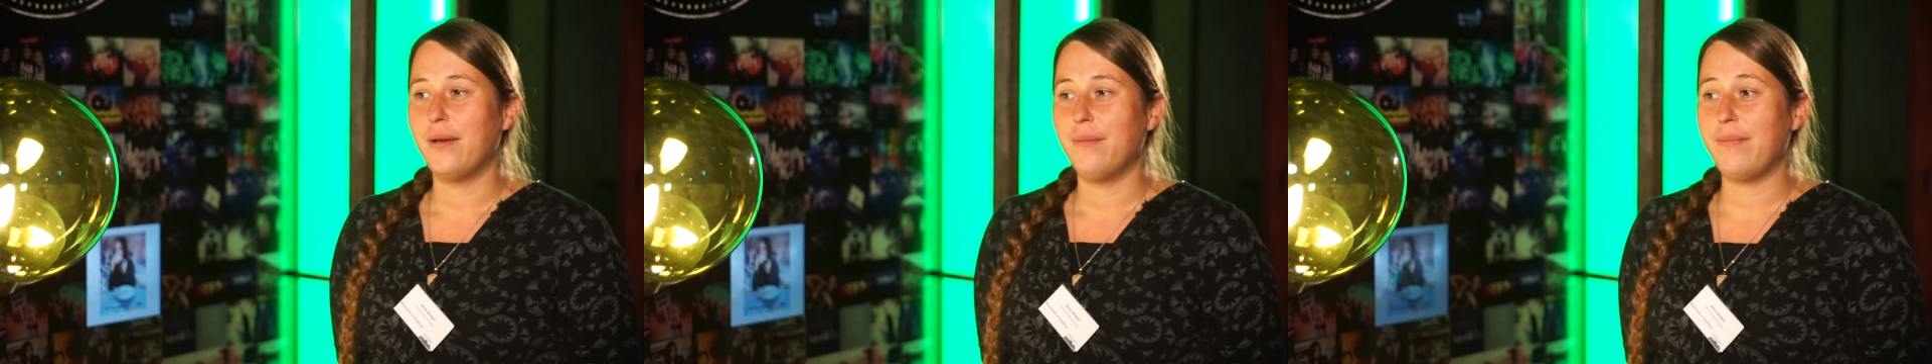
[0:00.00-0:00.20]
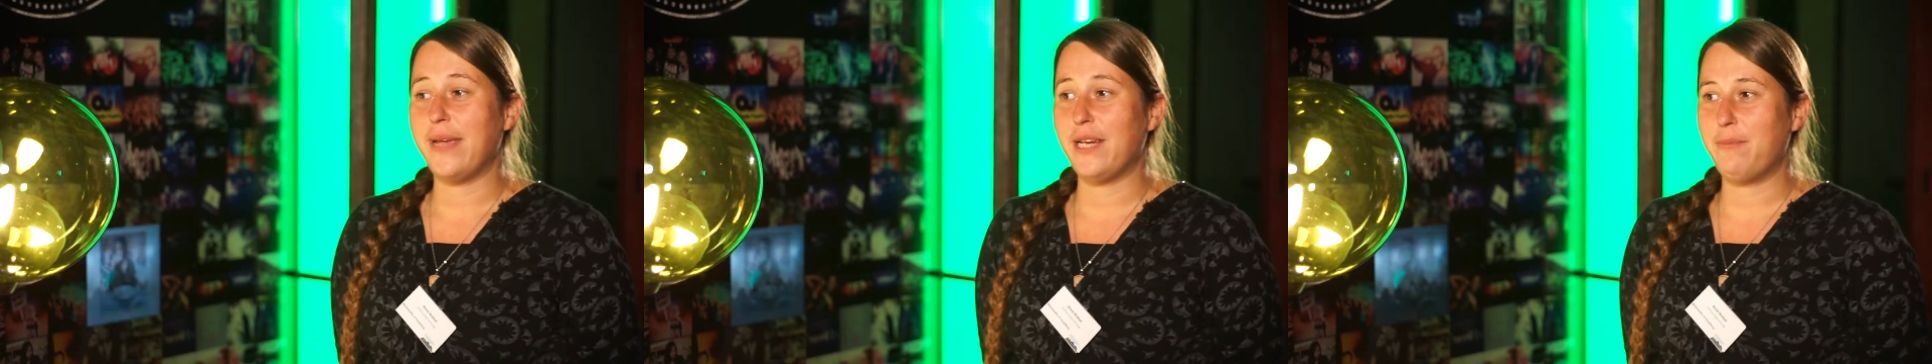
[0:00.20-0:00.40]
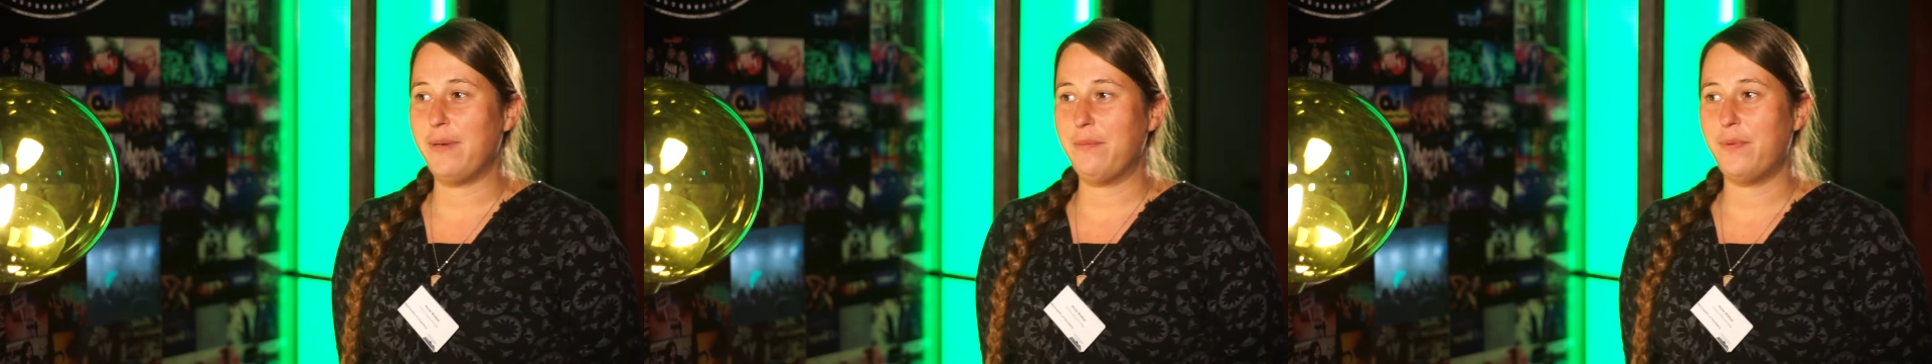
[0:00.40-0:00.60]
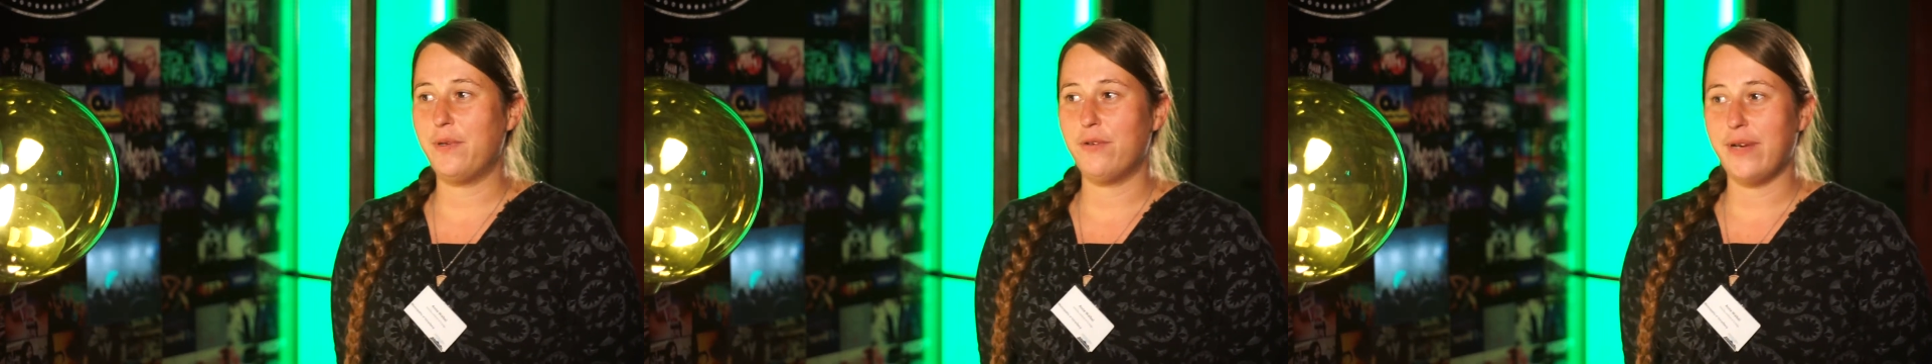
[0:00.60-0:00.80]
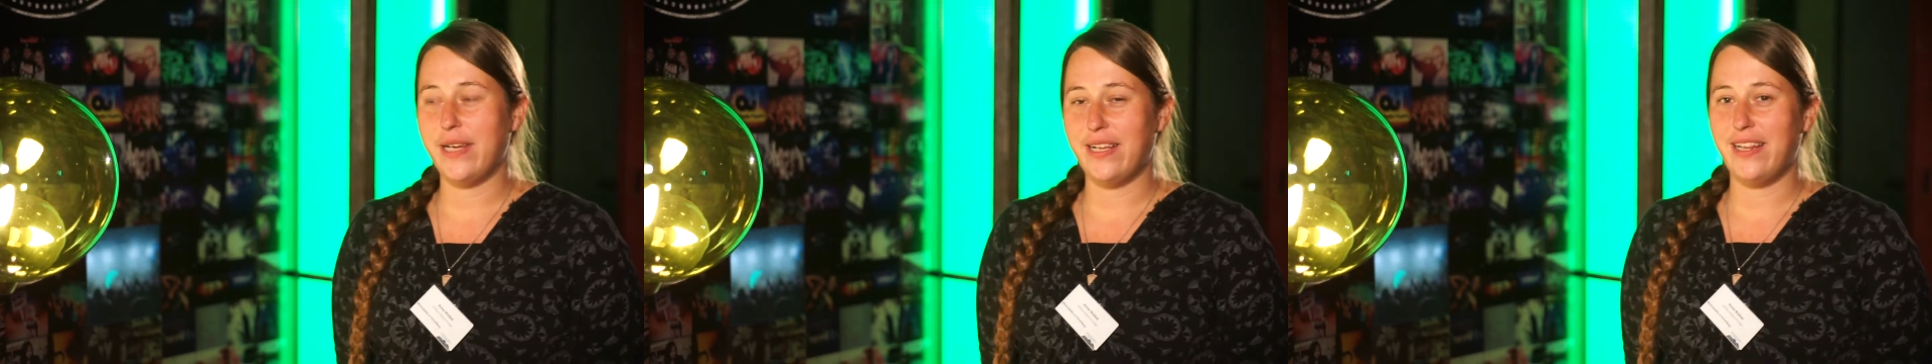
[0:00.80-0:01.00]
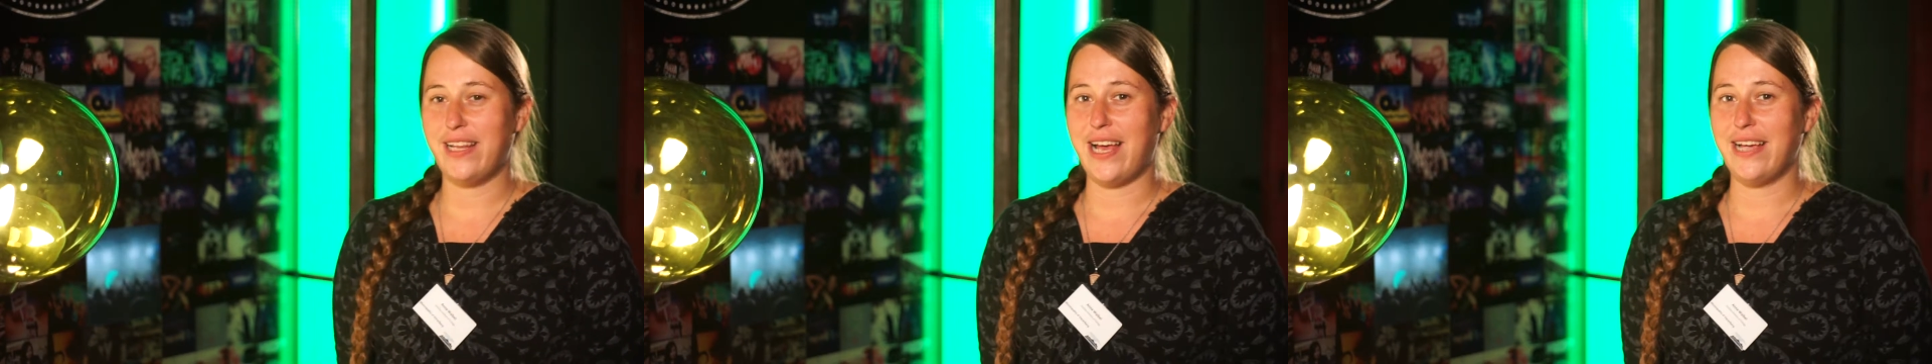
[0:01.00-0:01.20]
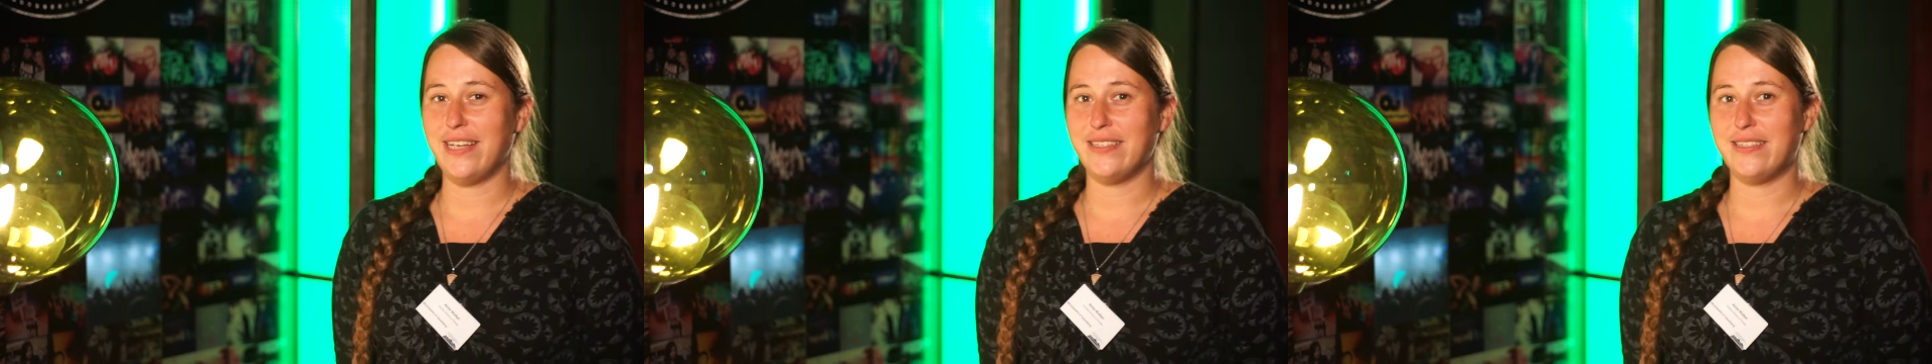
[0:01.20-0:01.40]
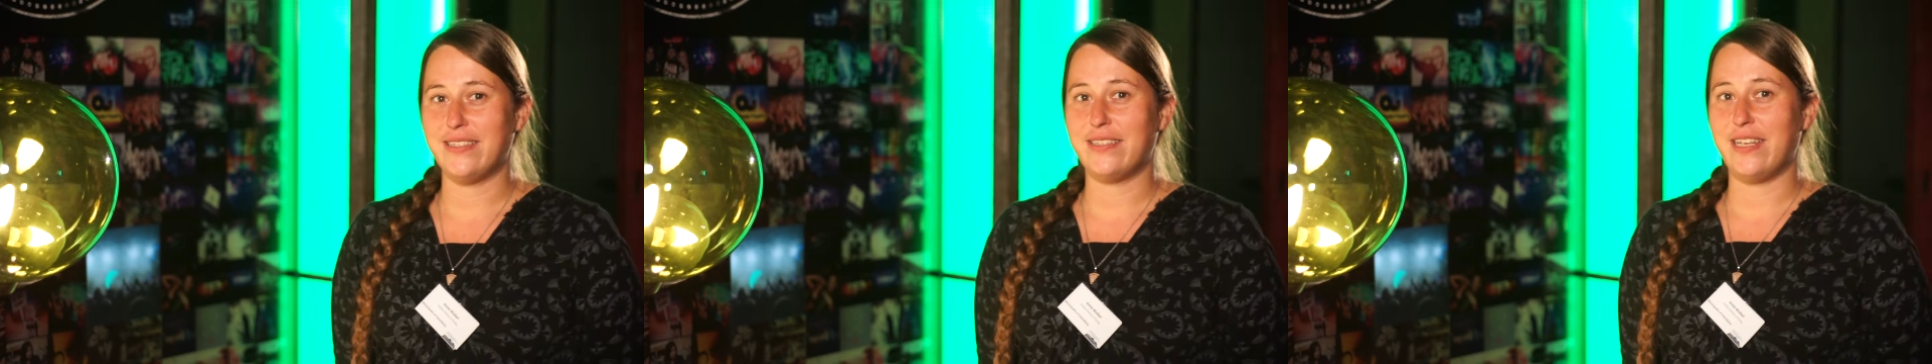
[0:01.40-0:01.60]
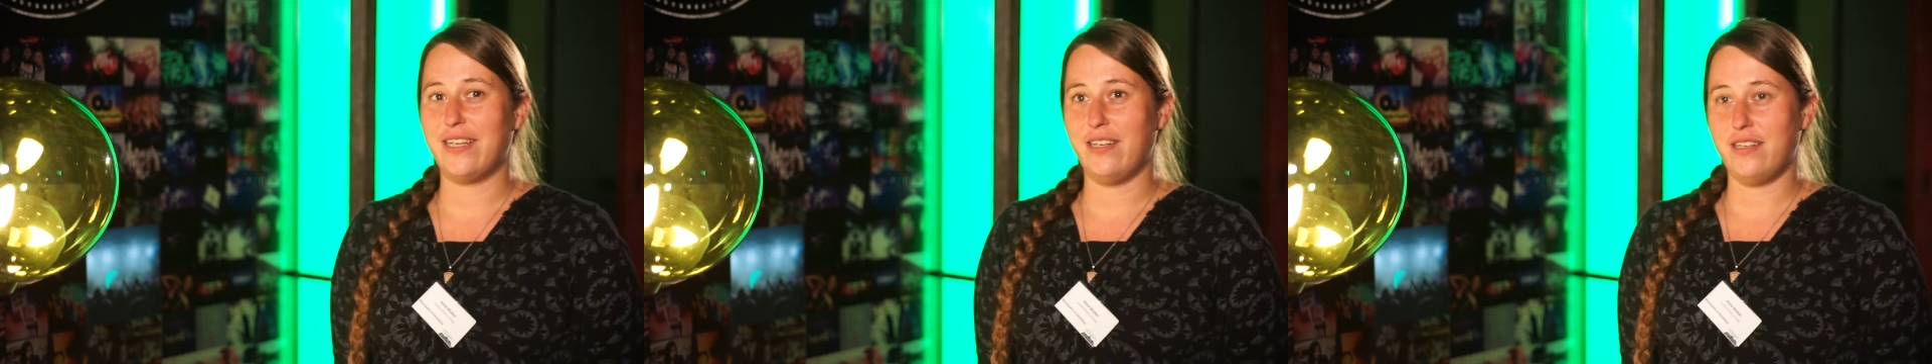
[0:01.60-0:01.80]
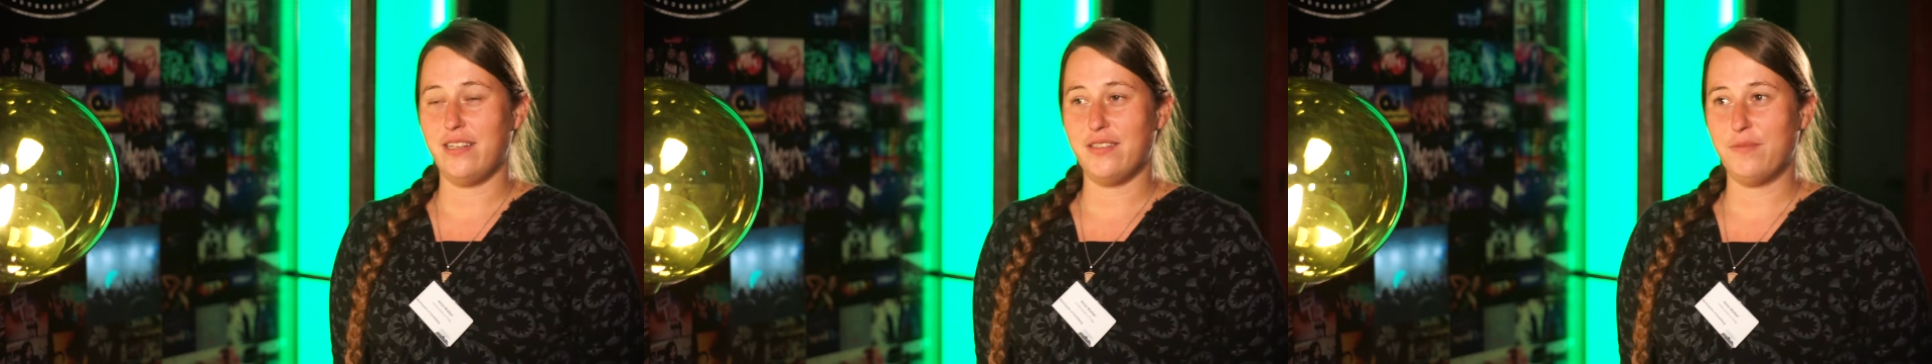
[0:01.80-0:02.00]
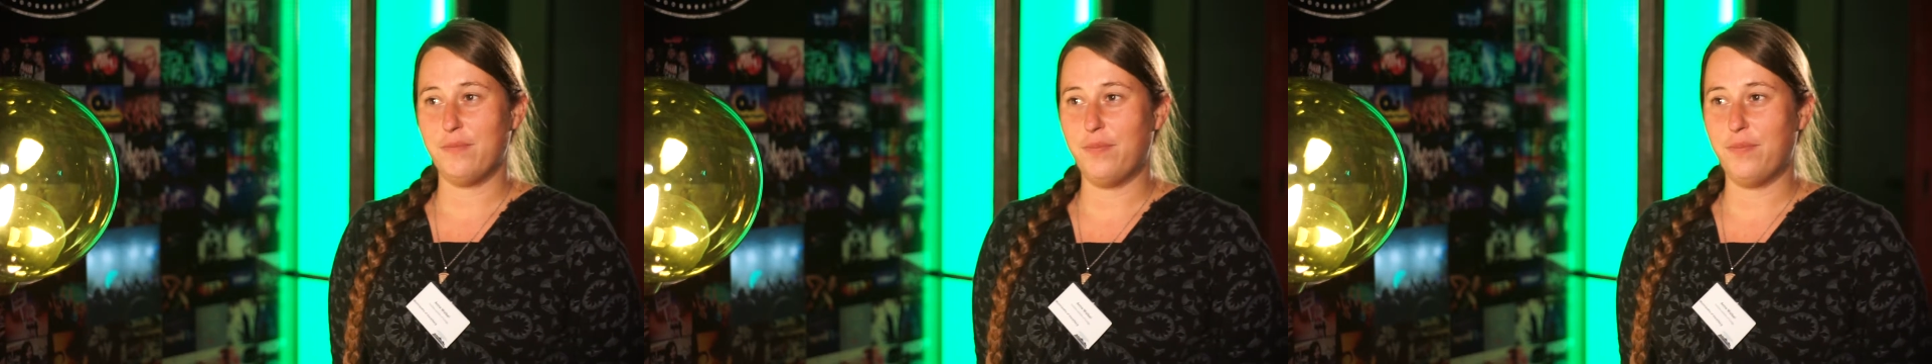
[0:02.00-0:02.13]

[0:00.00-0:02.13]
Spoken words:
make people realize that it is